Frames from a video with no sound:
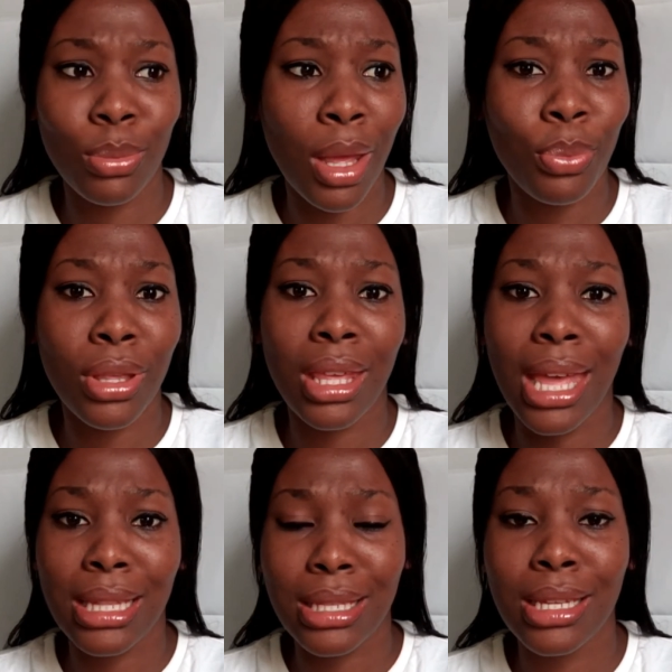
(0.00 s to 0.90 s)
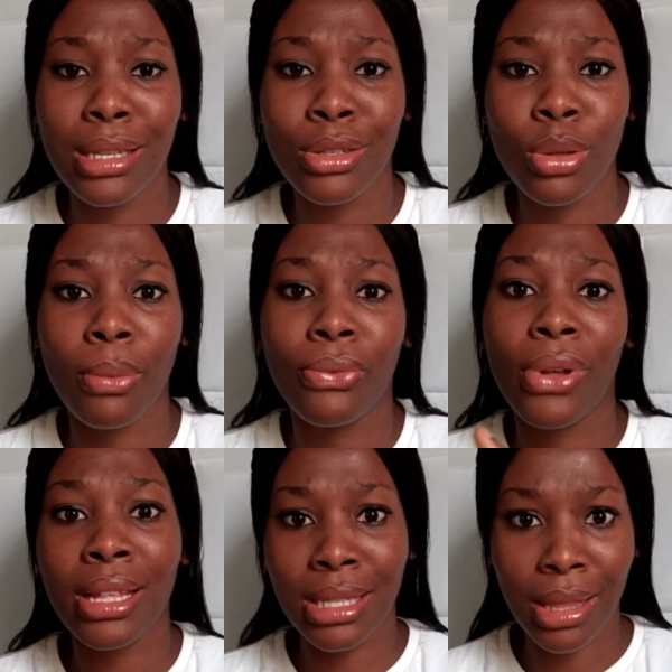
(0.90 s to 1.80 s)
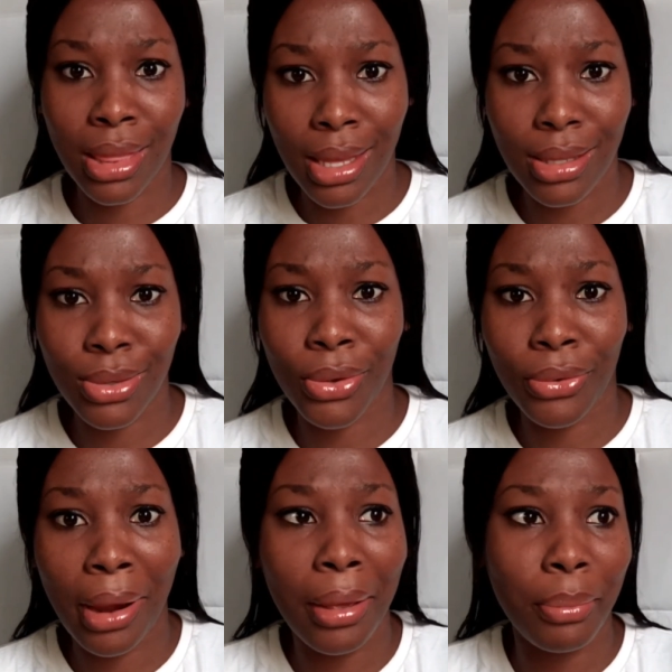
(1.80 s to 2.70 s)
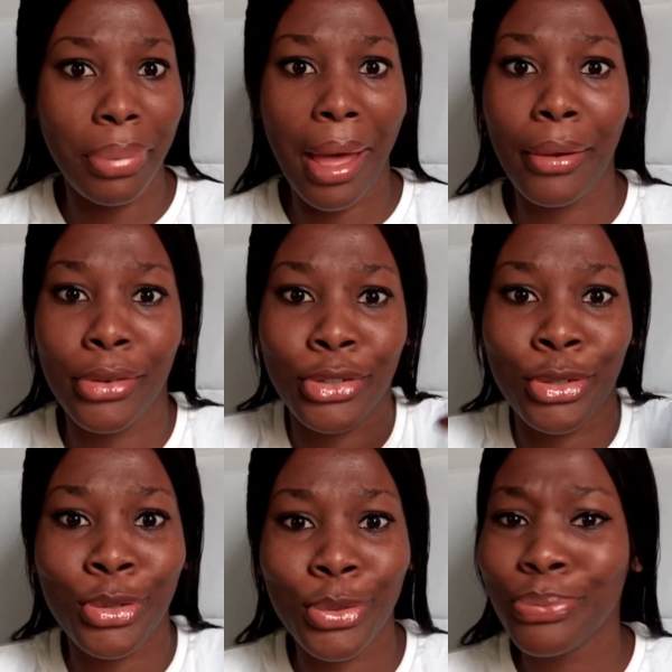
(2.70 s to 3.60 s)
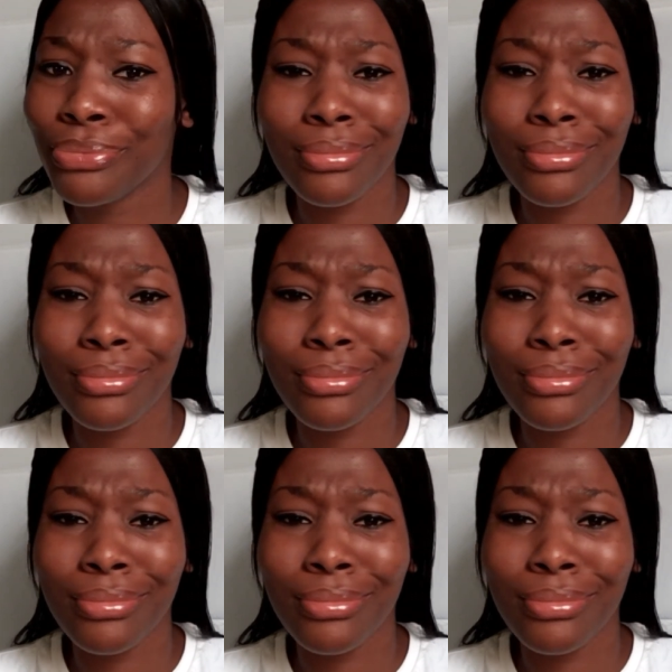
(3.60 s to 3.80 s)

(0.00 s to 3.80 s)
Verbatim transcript: It might be getting some fancy things, all right, a bag or a shoe.